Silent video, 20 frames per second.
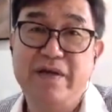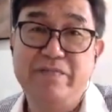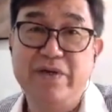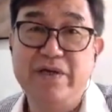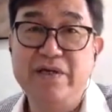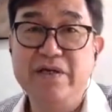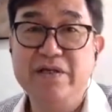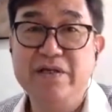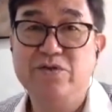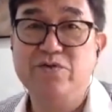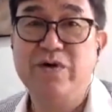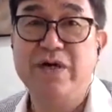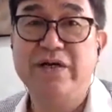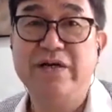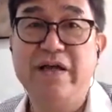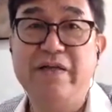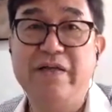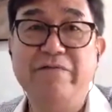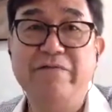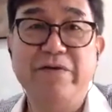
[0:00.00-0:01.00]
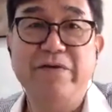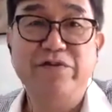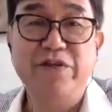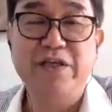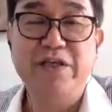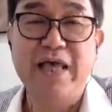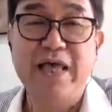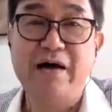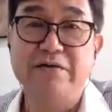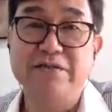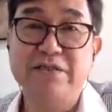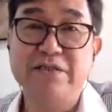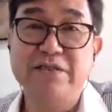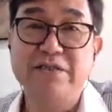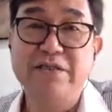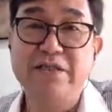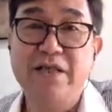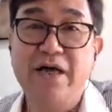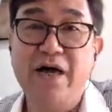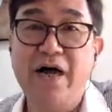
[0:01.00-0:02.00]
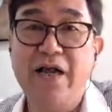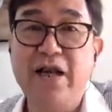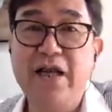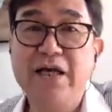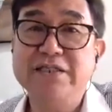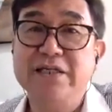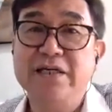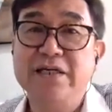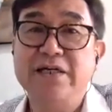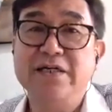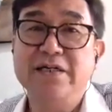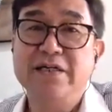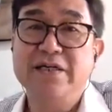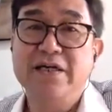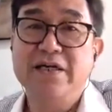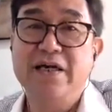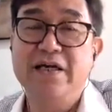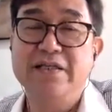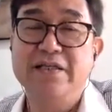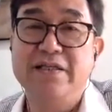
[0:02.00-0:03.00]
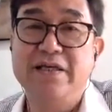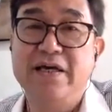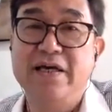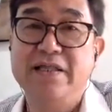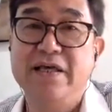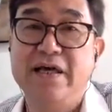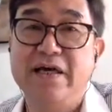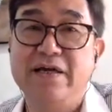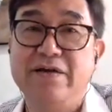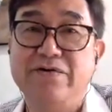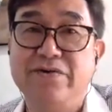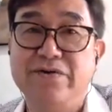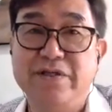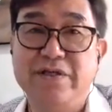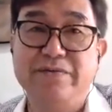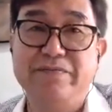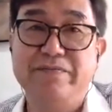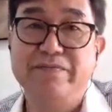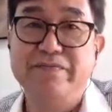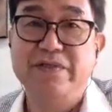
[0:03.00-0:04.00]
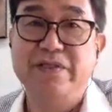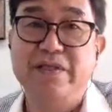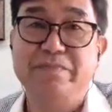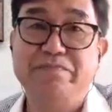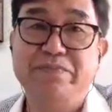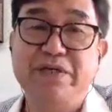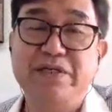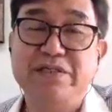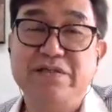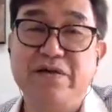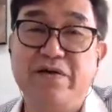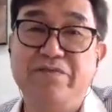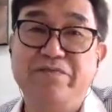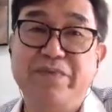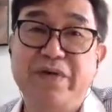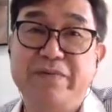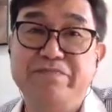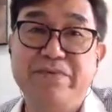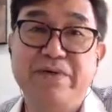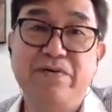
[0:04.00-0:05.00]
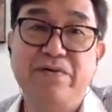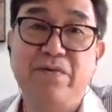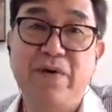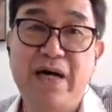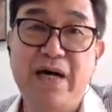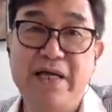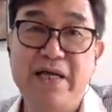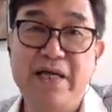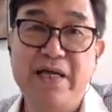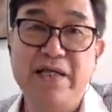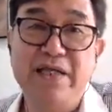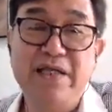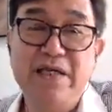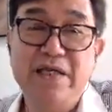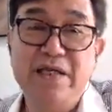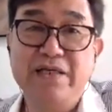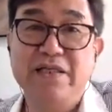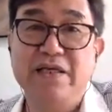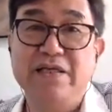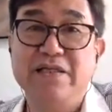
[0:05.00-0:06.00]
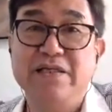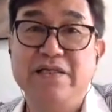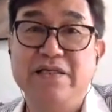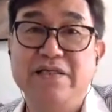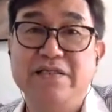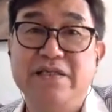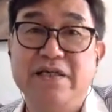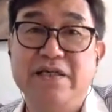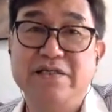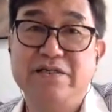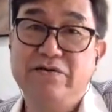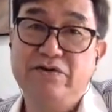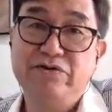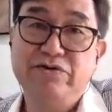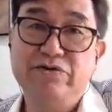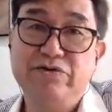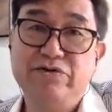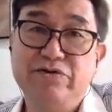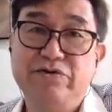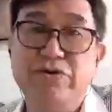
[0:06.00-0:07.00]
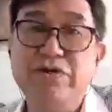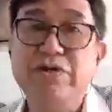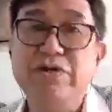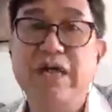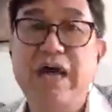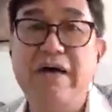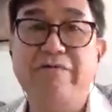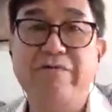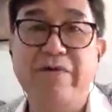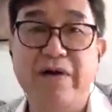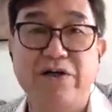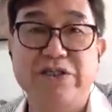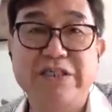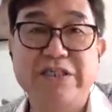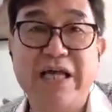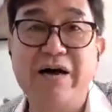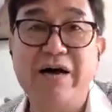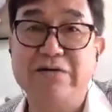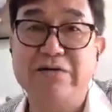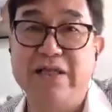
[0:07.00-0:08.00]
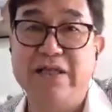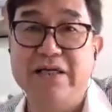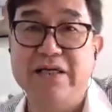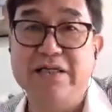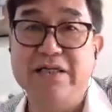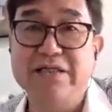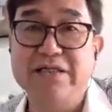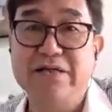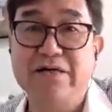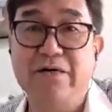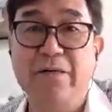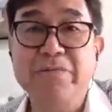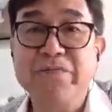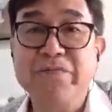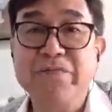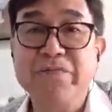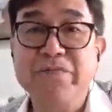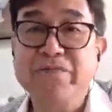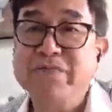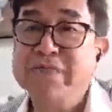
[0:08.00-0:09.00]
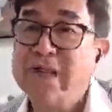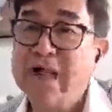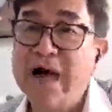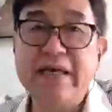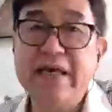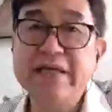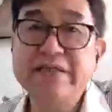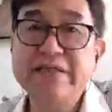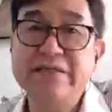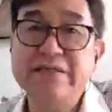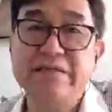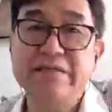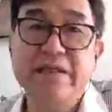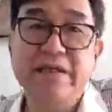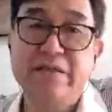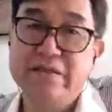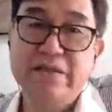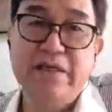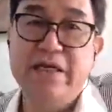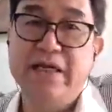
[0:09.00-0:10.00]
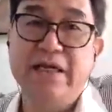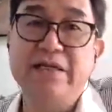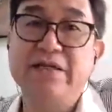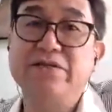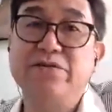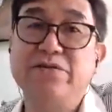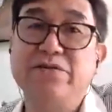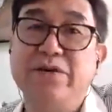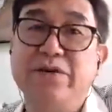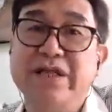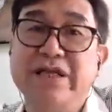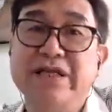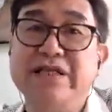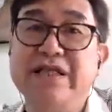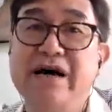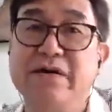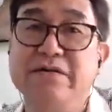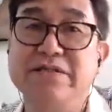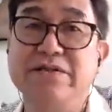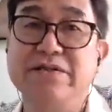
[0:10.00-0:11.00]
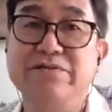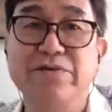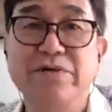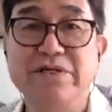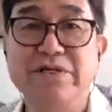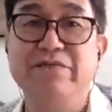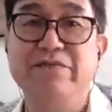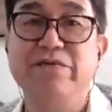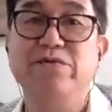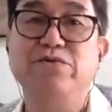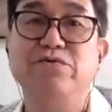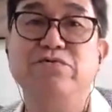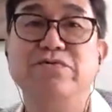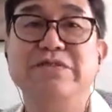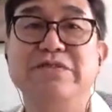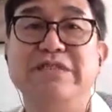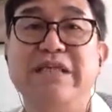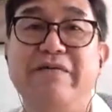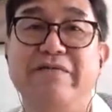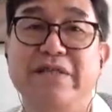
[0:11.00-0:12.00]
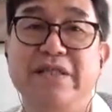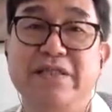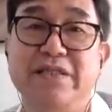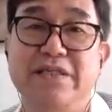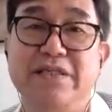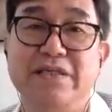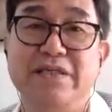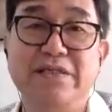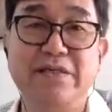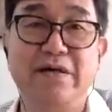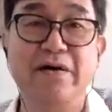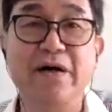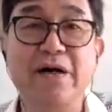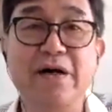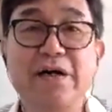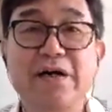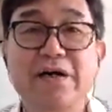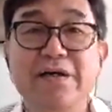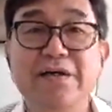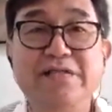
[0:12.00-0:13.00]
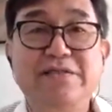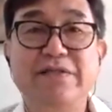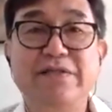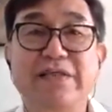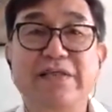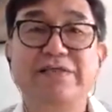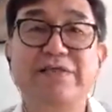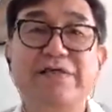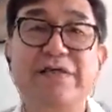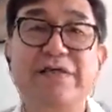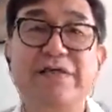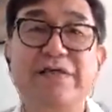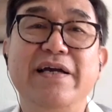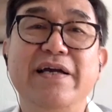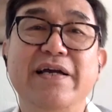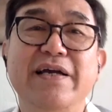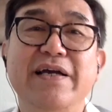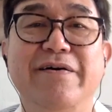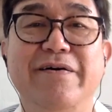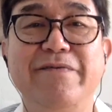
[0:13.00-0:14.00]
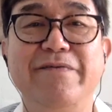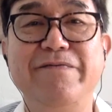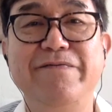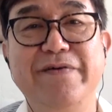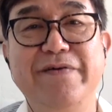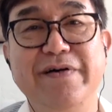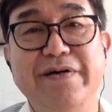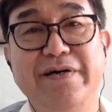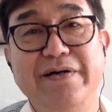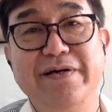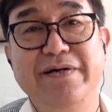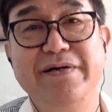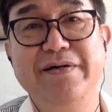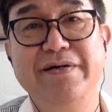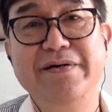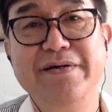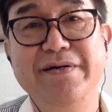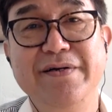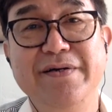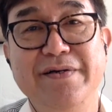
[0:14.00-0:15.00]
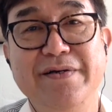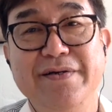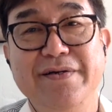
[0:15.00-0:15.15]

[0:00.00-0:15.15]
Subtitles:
maybe $250,000. And then I wrote in a piece of paper why I need it. And it says, oh, you didn't have a consultant. So I guess you need another 20,000. We'll give you 270. So that kind of a